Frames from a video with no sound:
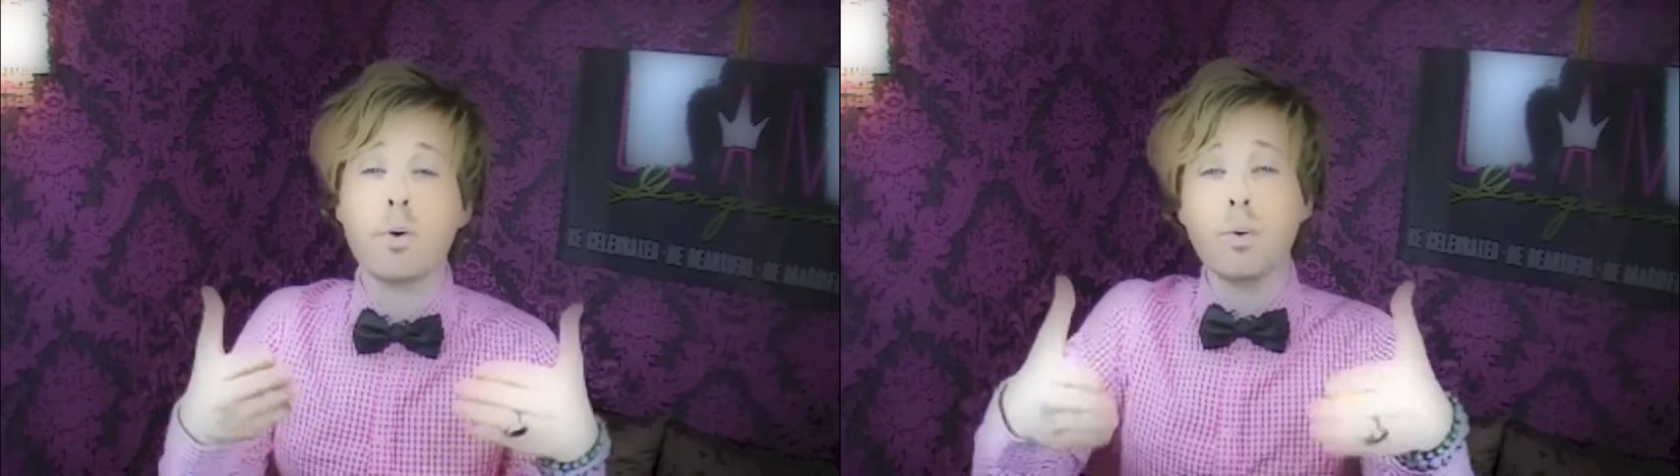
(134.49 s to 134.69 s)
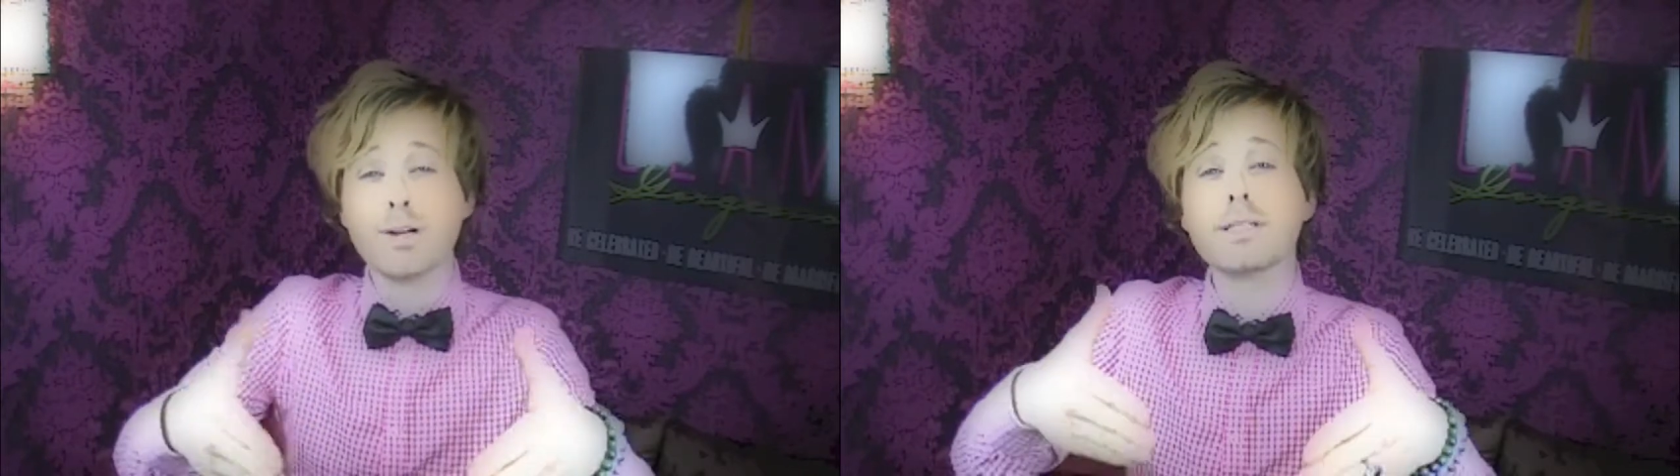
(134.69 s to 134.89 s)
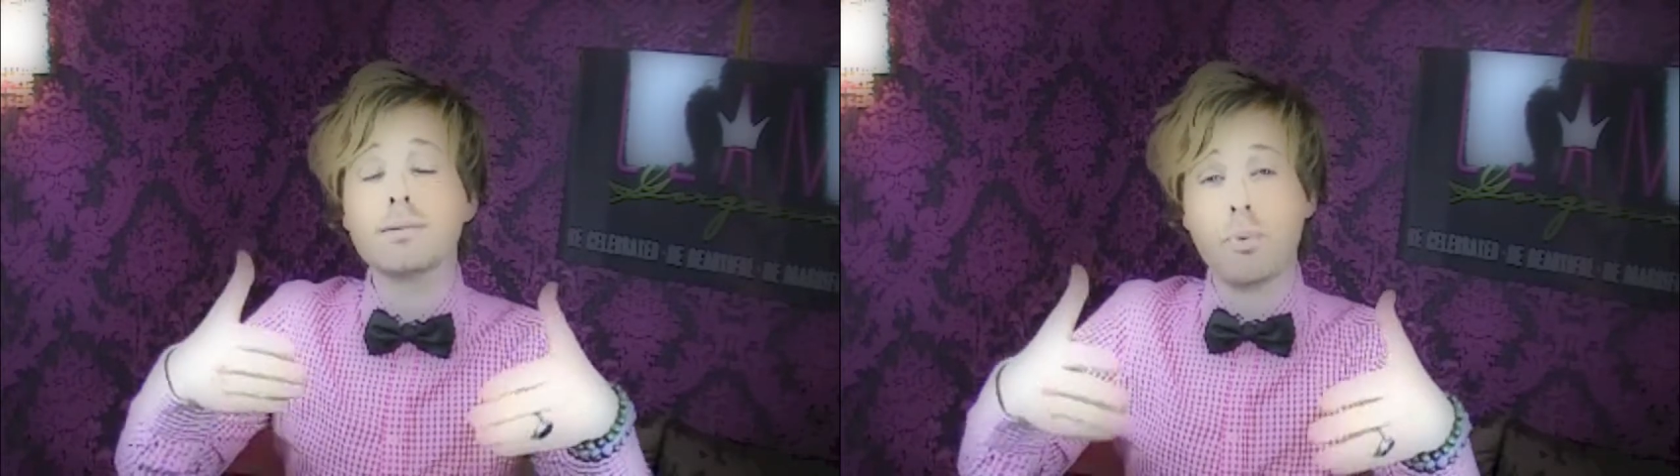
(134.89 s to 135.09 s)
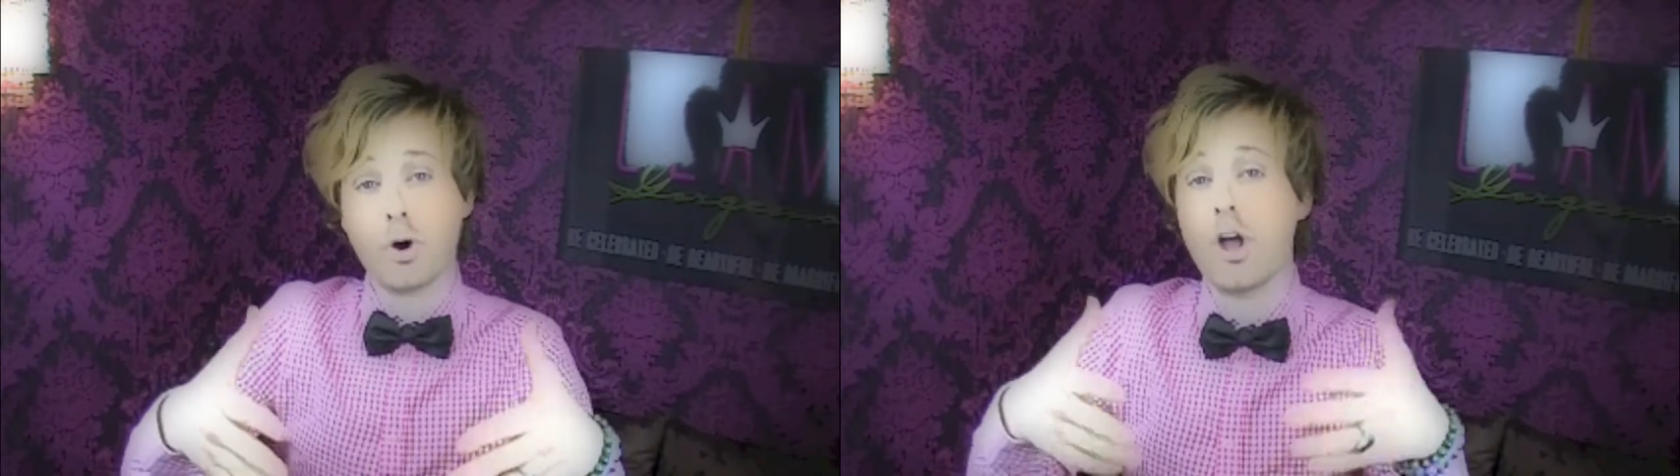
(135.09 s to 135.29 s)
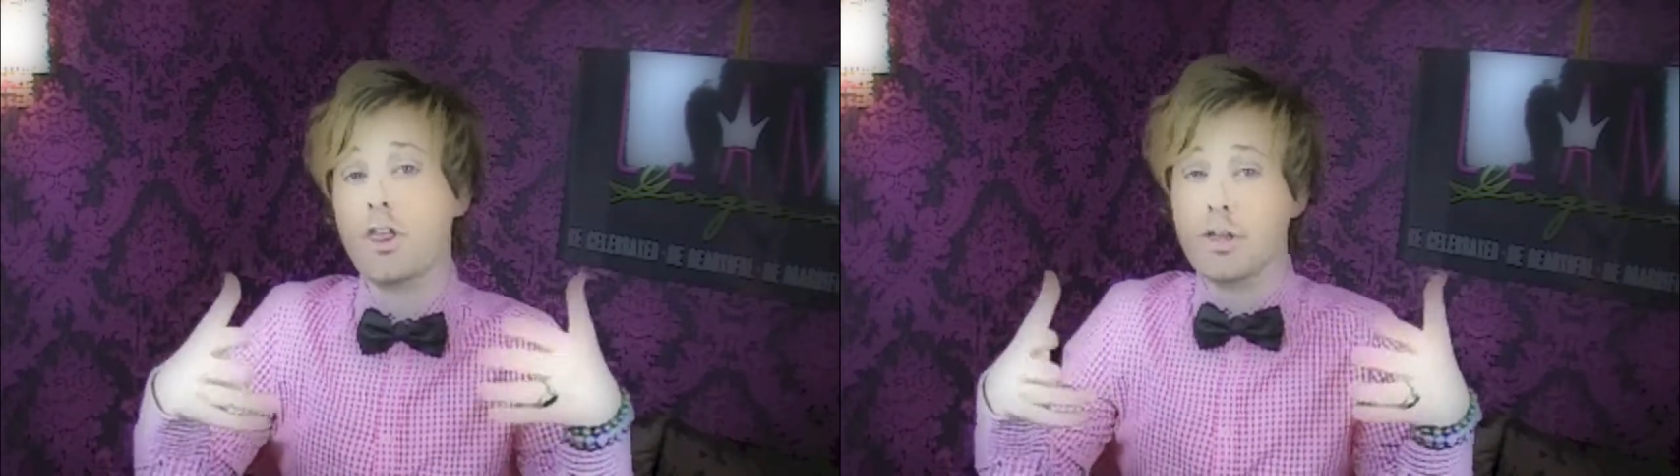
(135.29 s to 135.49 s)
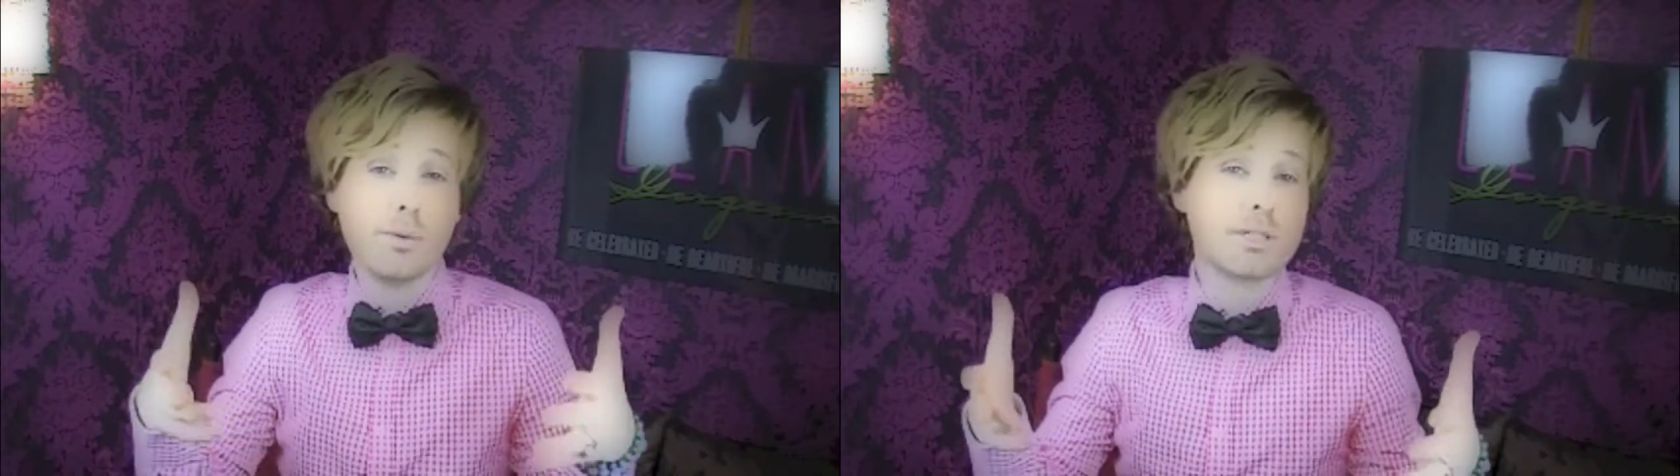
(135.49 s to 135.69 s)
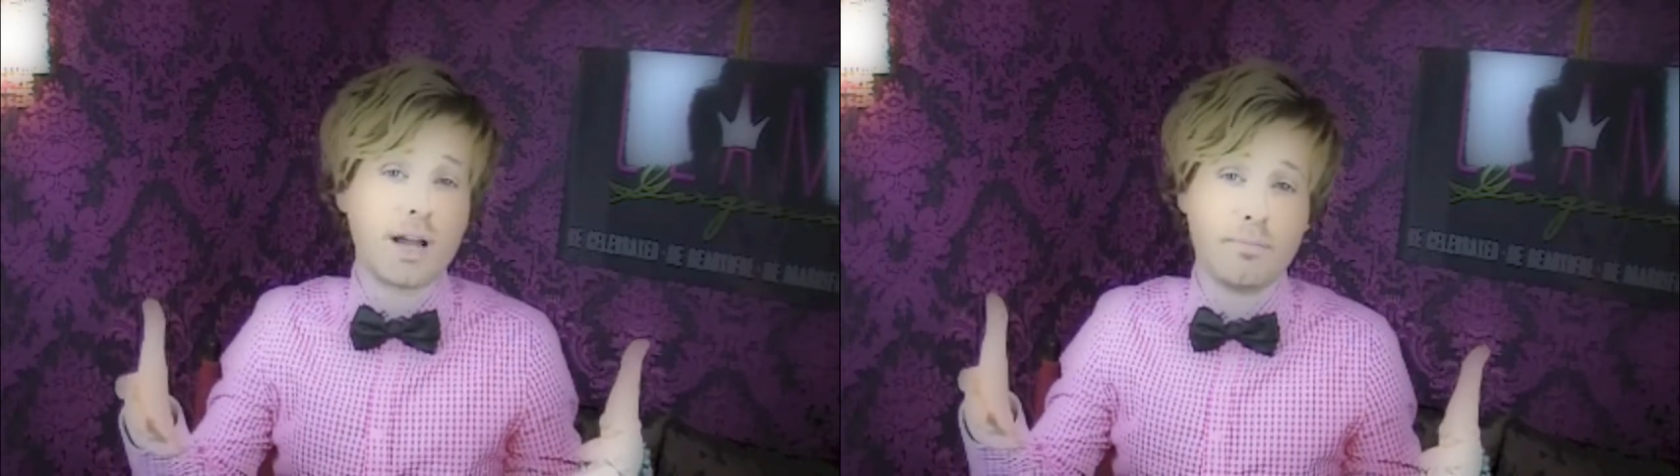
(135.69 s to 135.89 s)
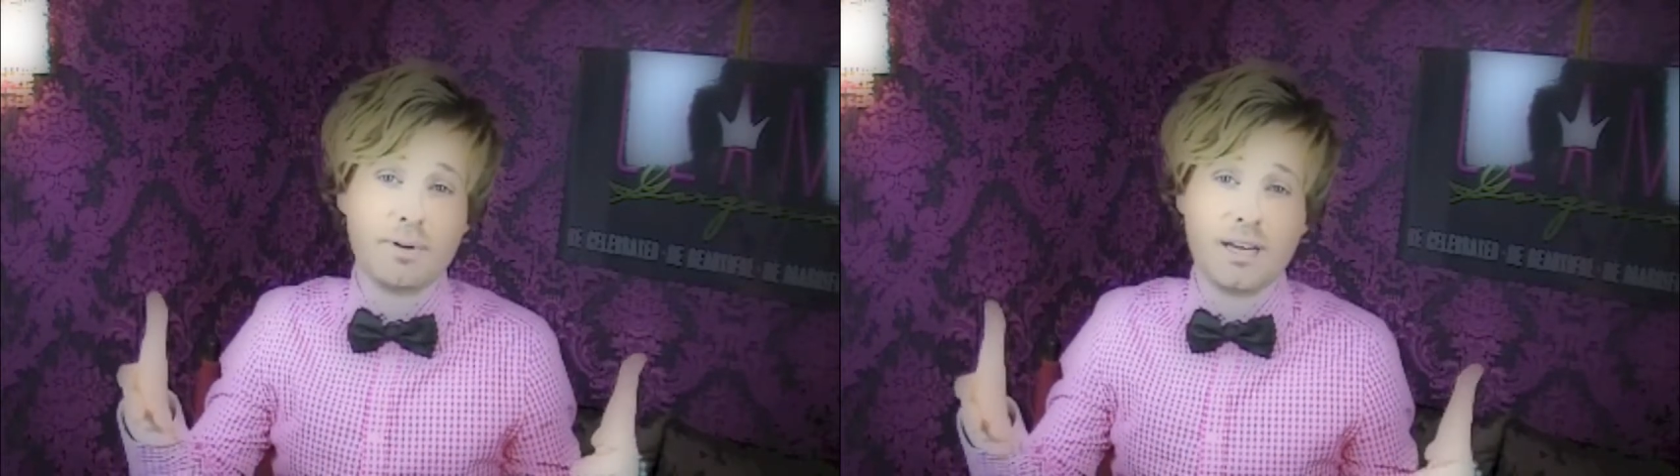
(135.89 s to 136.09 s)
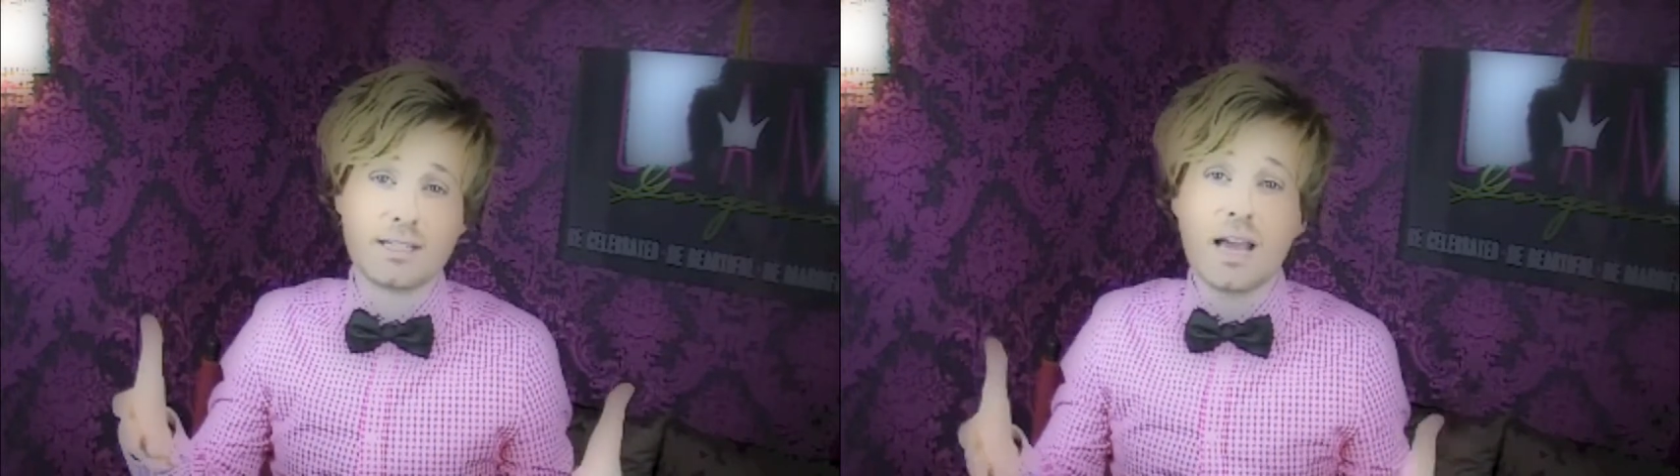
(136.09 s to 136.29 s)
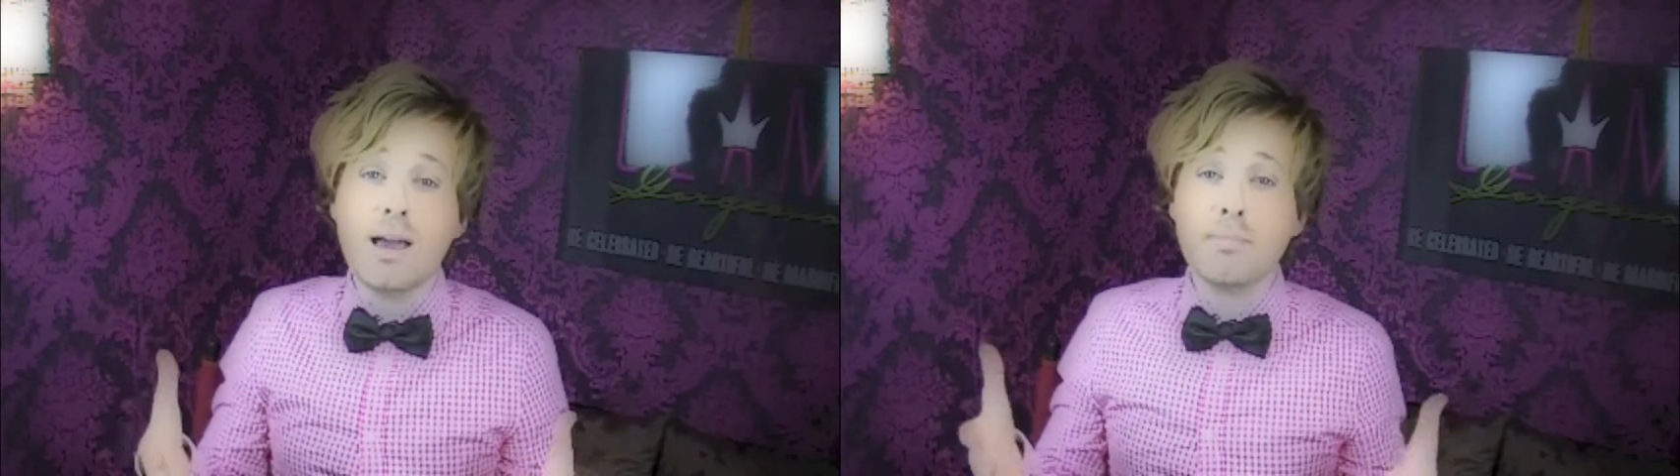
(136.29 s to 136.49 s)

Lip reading: We want to support those companies